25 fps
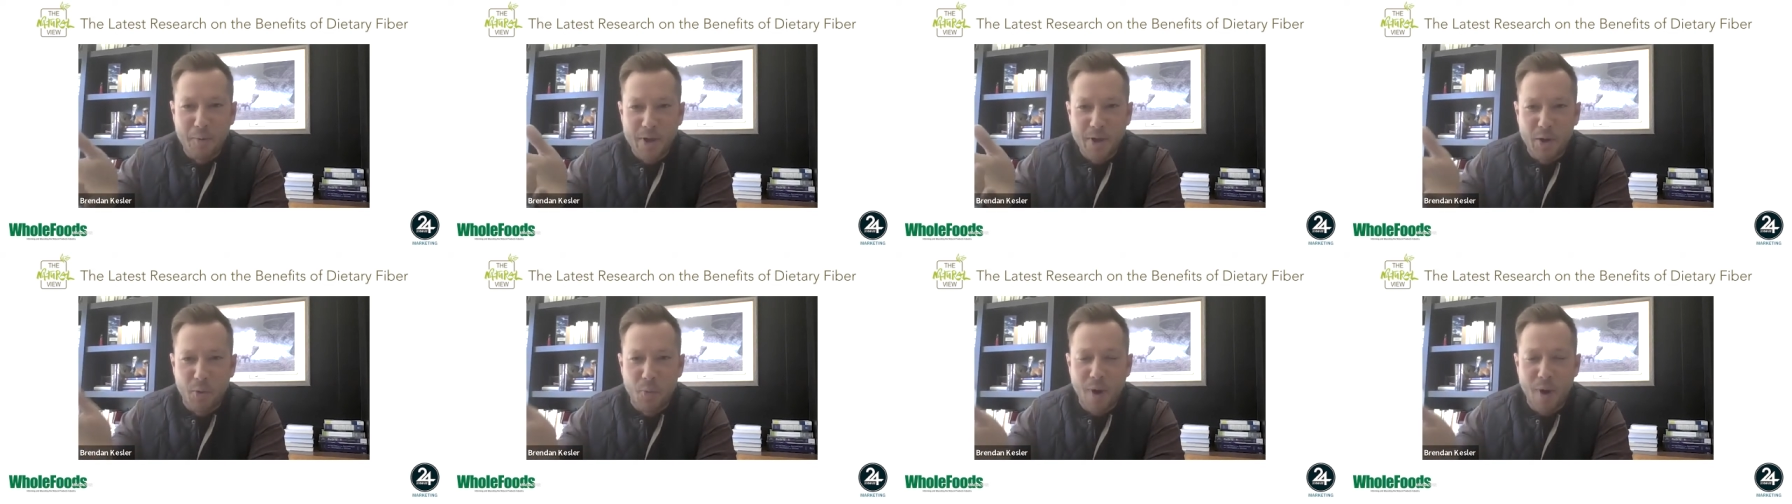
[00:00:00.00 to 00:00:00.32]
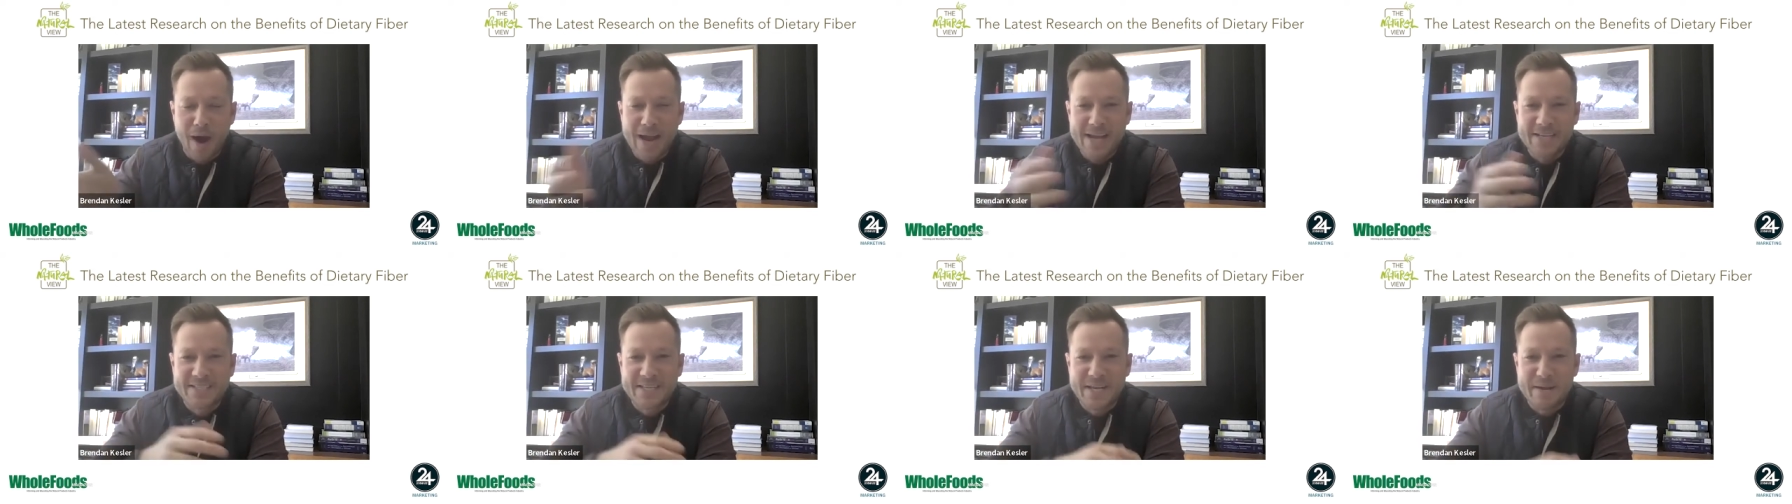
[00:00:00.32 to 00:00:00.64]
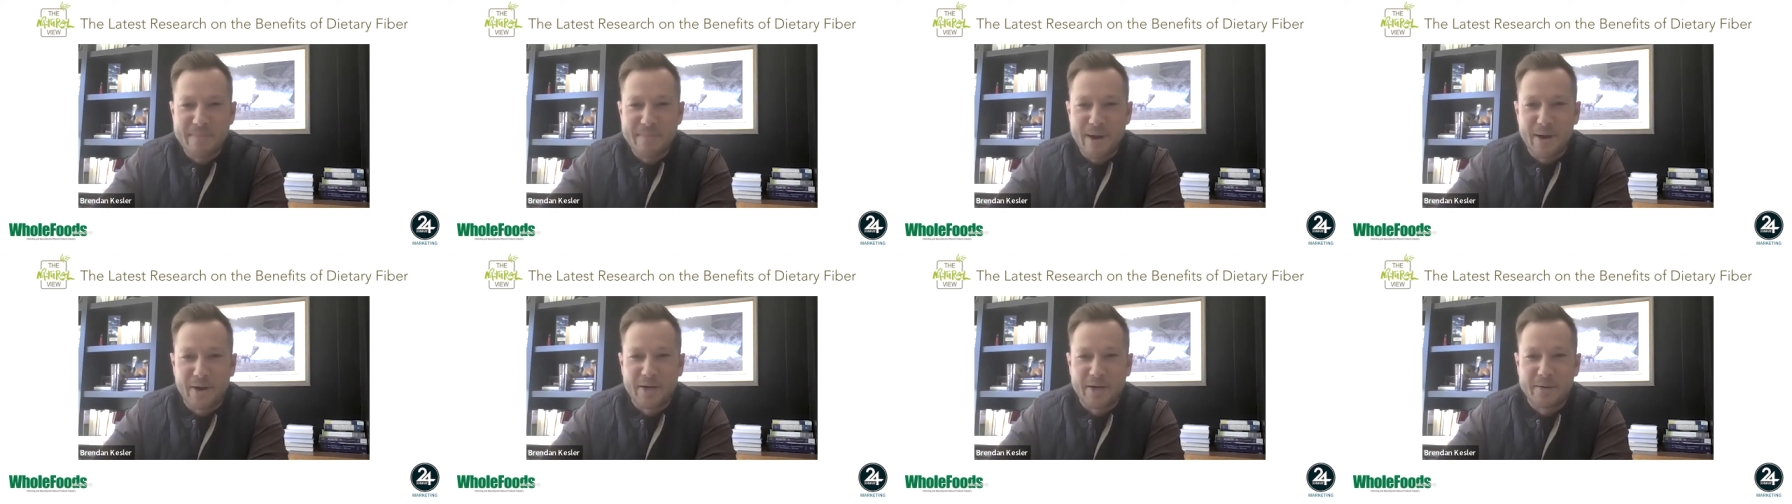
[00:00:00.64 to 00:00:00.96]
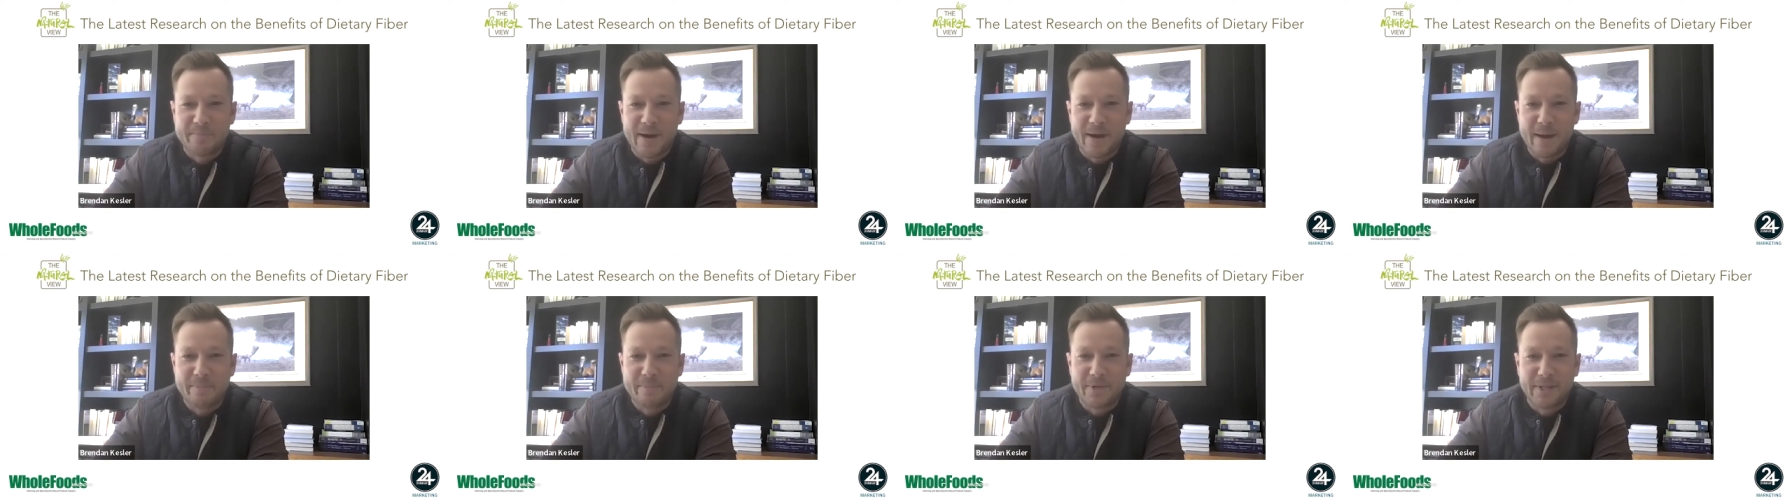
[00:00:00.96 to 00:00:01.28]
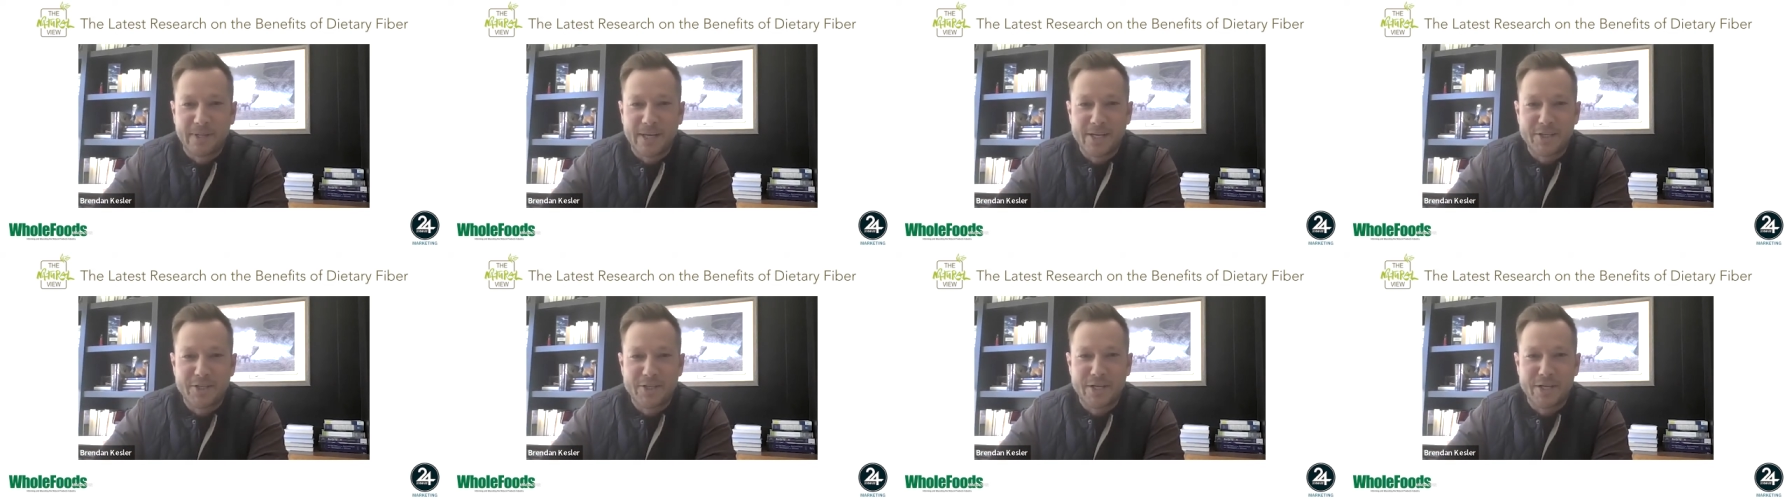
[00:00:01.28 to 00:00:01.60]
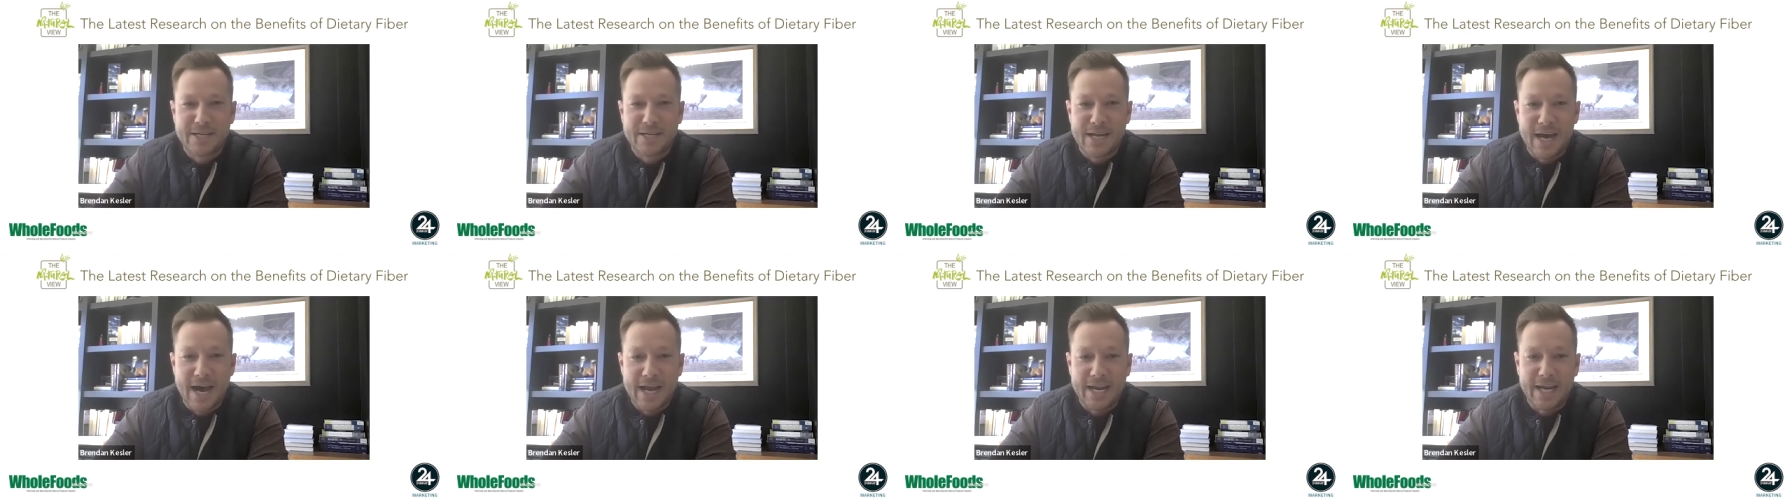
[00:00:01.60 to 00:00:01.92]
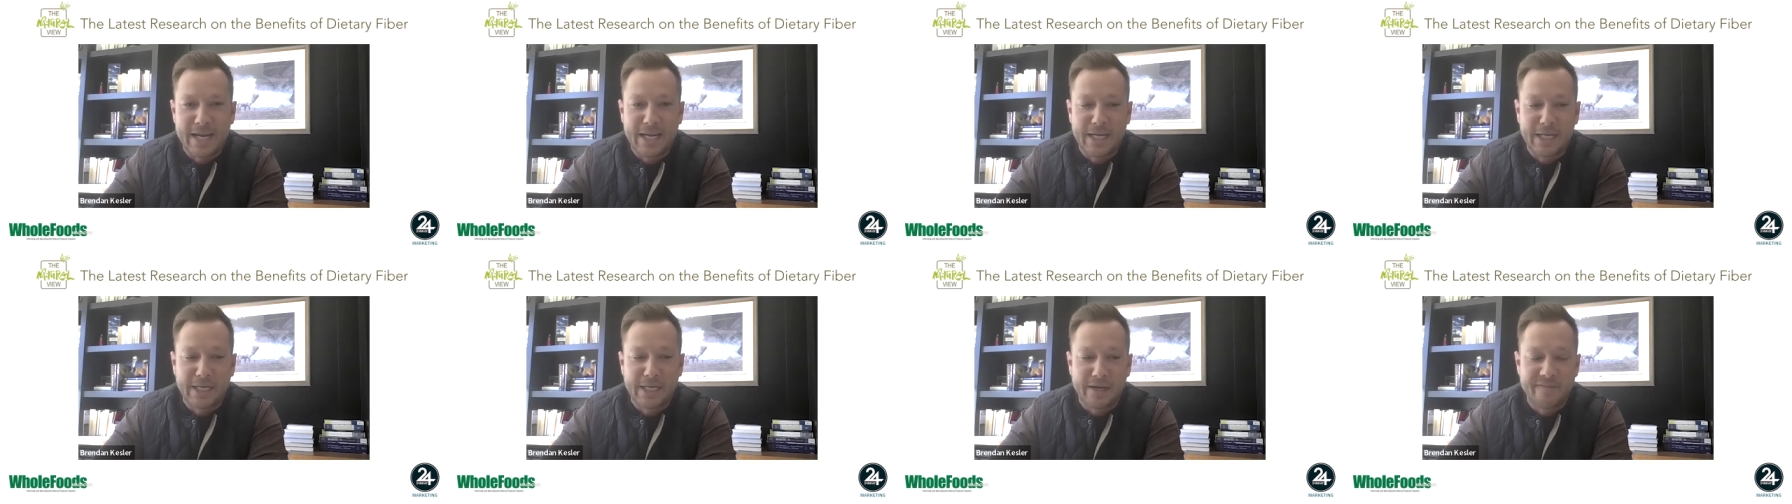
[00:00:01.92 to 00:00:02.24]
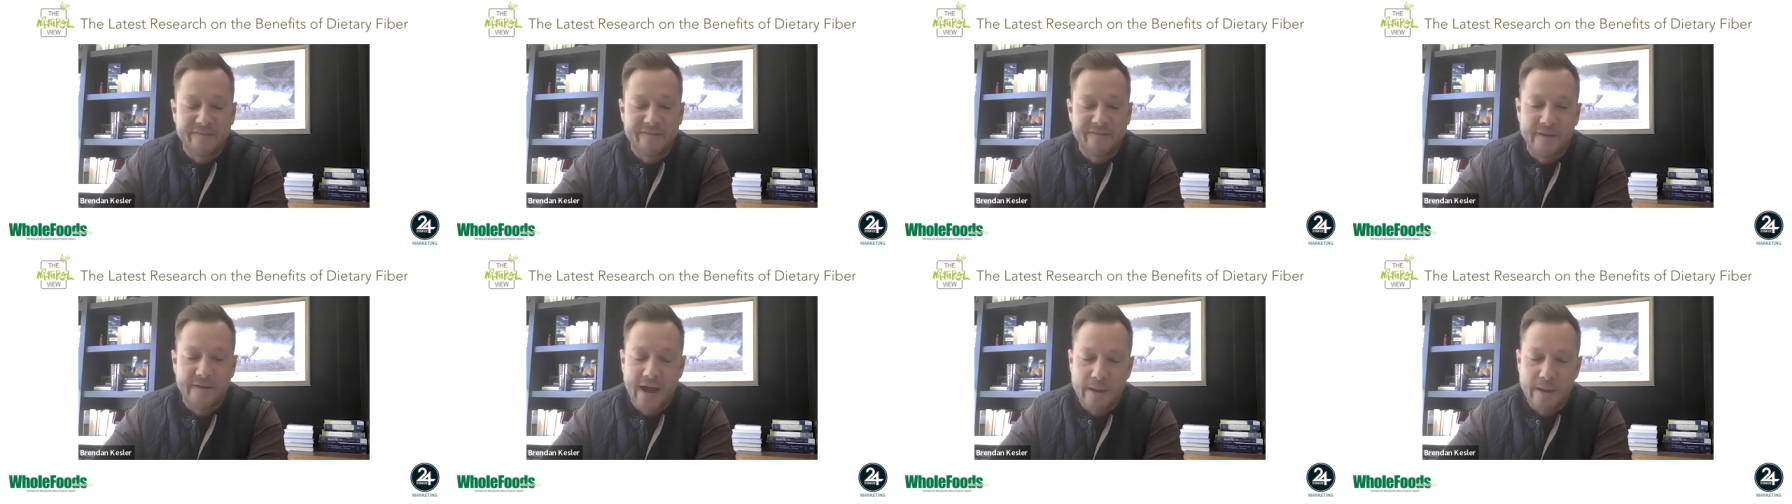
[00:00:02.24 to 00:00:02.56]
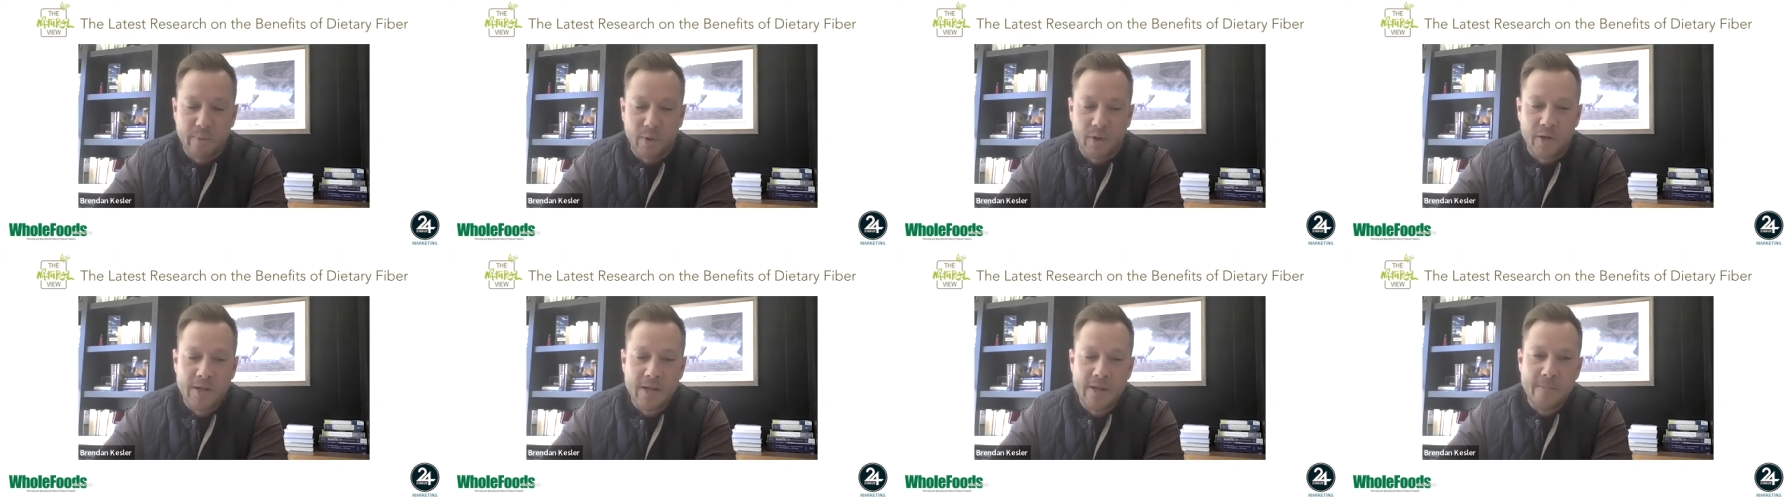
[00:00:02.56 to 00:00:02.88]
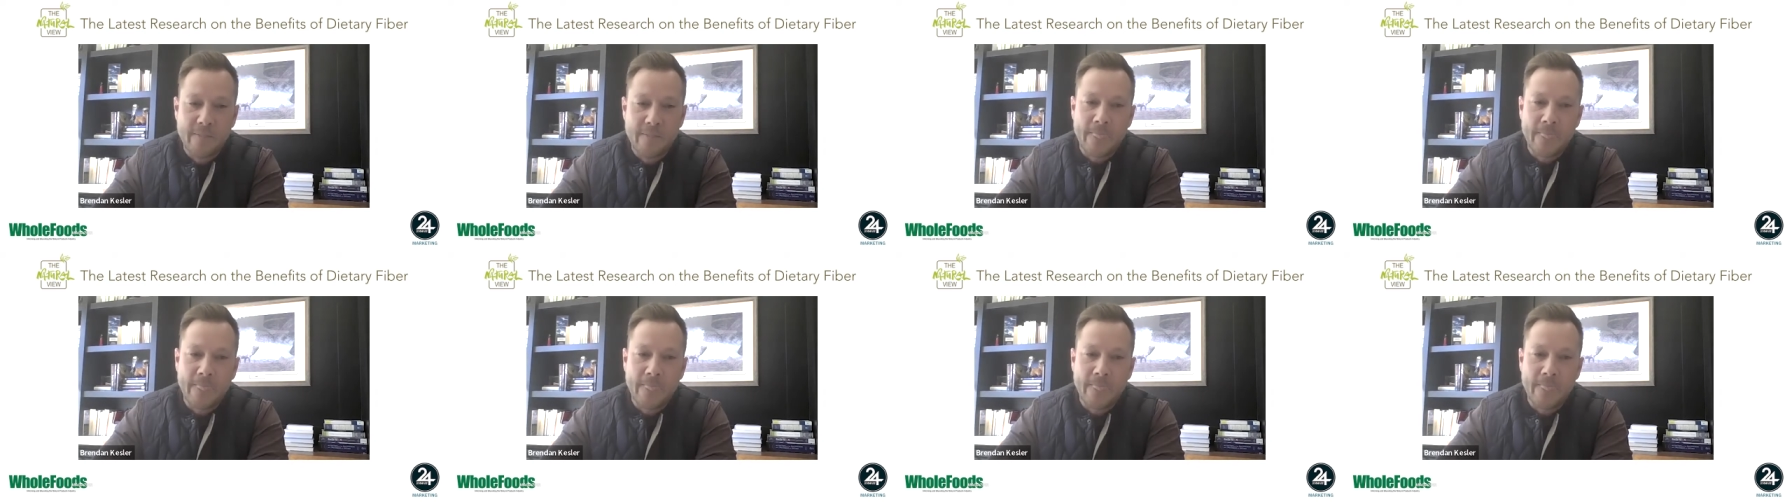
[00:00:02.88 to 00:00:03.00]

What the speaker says: Why is the American population not getting enough fiber?